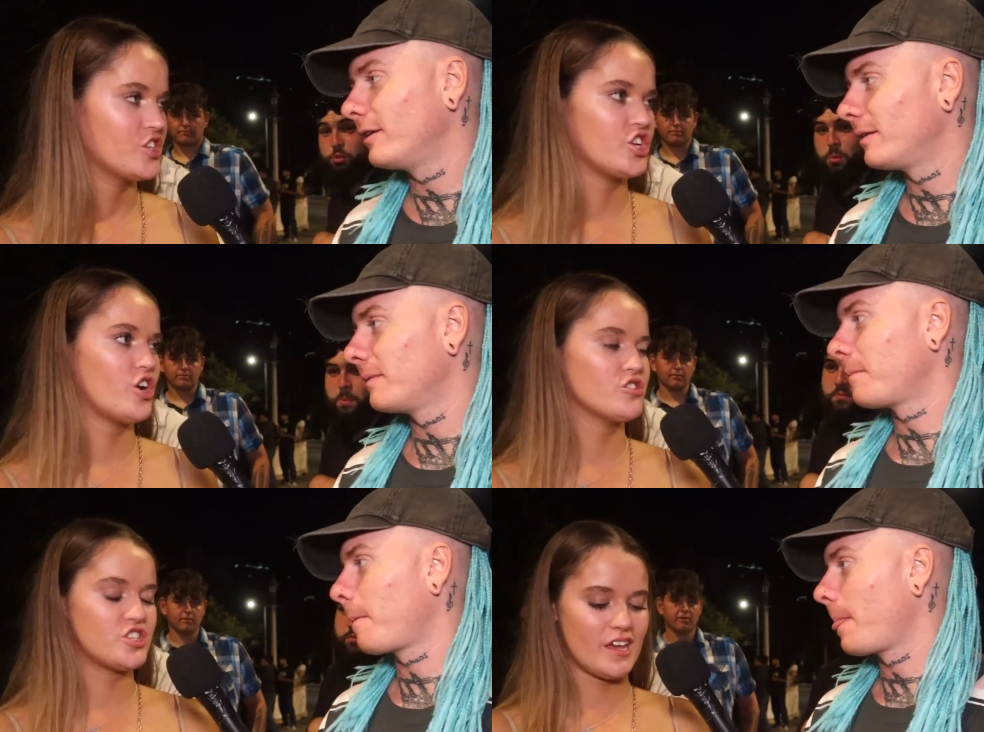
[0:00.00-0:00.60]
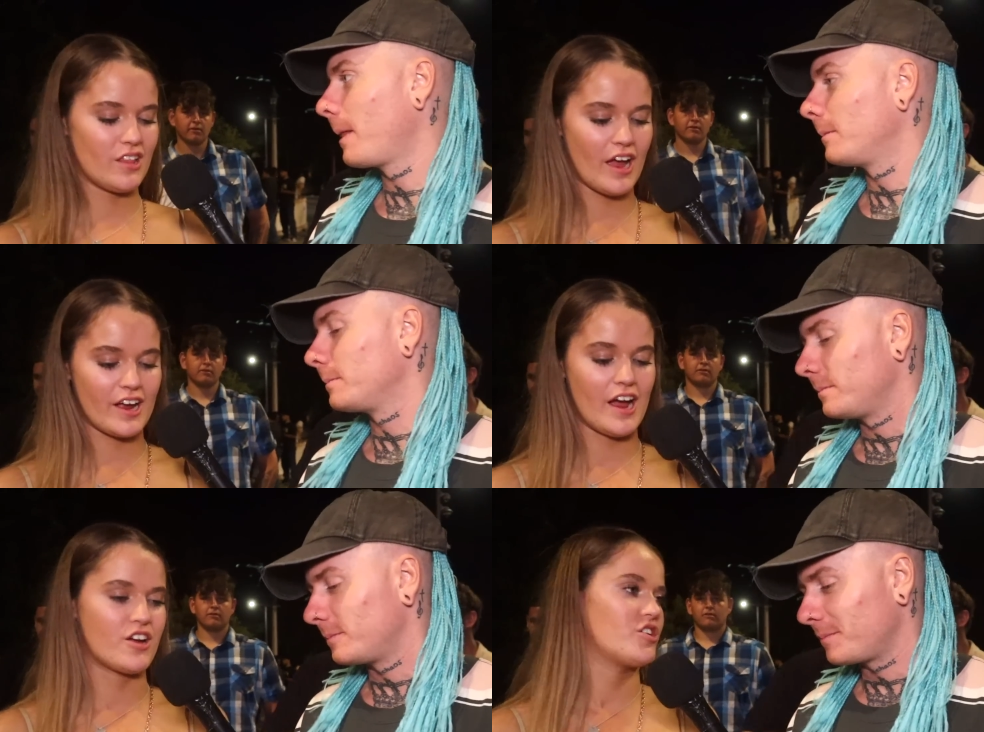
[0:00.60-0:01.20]
Speaker 1: She knows that like
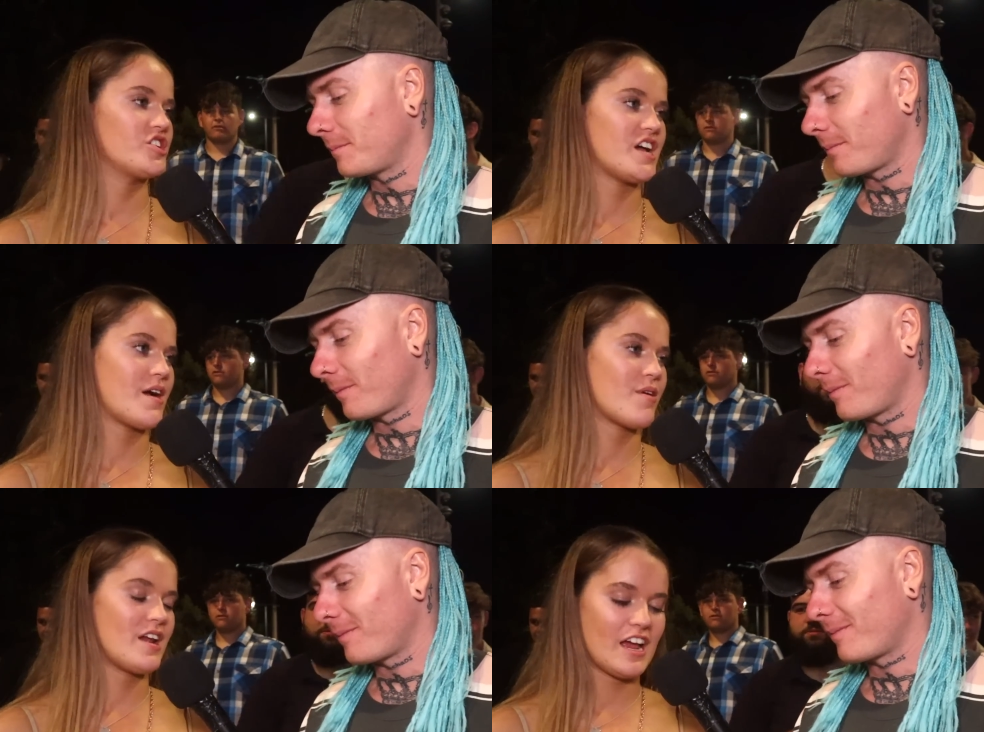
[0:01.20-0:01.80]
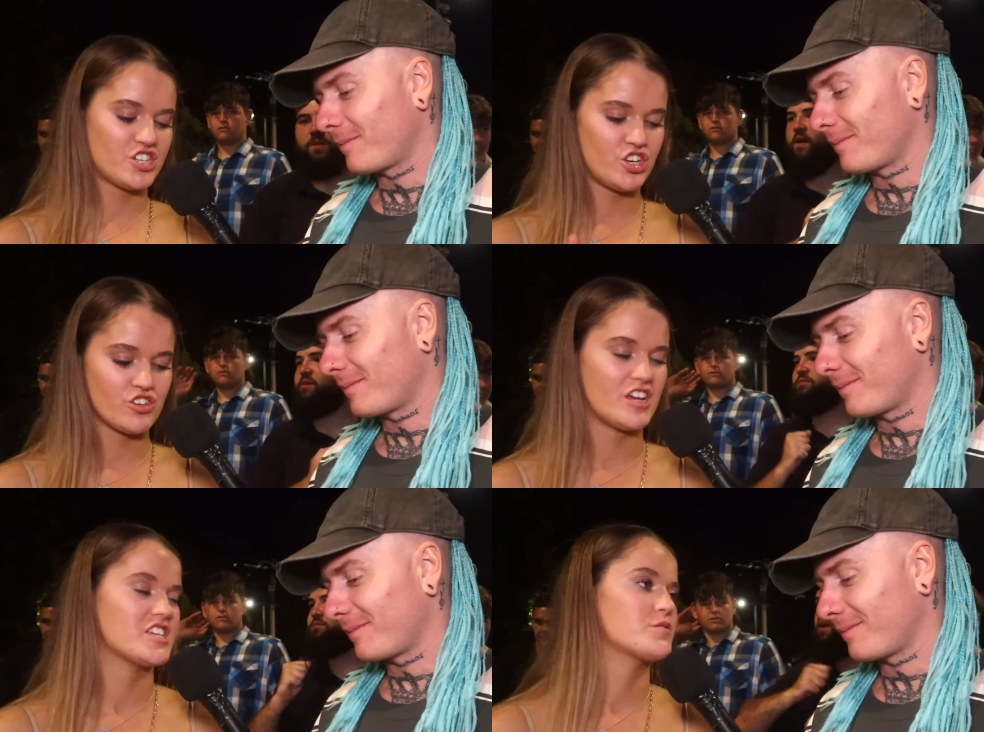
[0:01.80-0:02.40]
I go to town right now. She knows
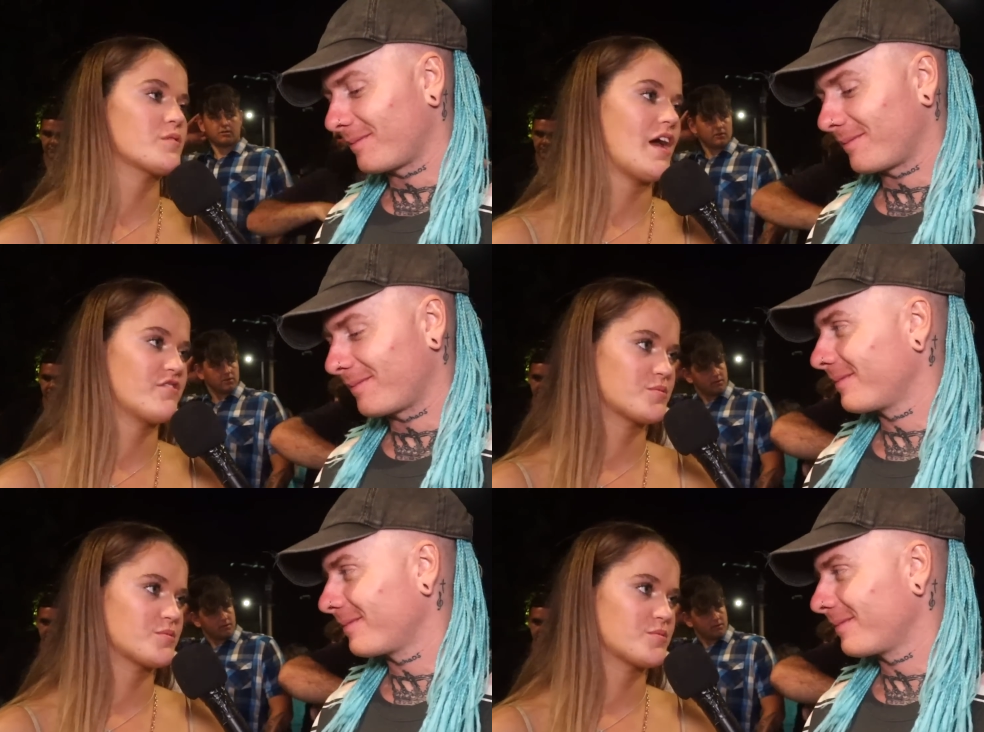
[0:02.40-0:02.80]
I haven't